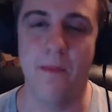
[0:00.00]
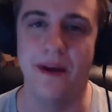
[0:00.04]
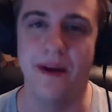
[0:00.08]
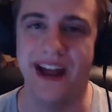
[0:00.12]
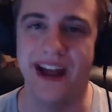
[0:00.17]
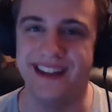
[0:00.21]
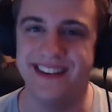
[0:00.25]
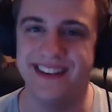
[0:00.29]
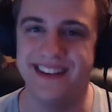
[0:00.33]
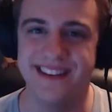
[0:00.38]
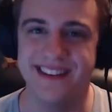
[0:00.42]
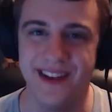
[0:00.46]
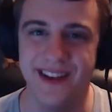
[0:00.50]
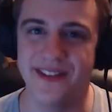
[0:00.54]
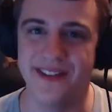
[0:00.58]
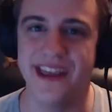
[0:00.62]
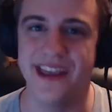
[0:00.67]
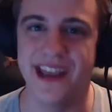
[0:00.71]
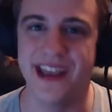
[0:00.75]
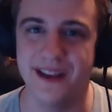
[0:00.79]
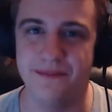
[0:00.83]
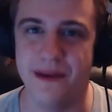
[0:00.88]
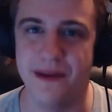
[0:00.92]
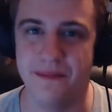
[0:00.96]
but I still
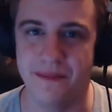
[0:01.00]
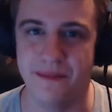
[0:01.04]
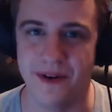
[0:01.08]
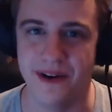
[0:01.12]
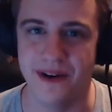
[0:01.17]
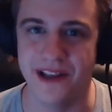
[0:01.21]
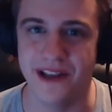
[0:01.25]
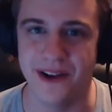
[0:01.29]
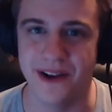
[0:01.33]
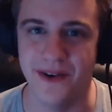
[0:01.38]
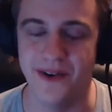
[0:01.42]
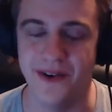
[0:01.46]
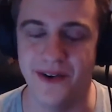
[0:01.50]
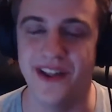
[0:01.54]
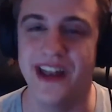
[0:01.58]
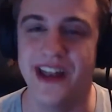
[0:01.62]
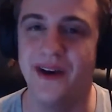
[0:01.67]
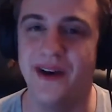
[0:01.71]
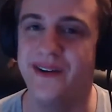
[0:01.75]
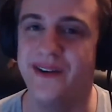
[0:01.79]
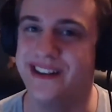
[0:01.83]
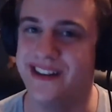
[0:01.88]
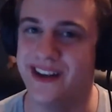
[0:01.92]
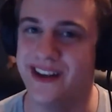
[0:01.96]
think it'd be pretty cool,
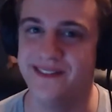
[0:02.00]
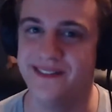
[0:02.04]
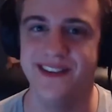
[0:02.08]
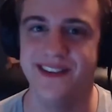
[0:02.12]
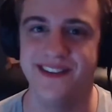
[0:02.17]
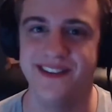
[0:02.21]
and I would love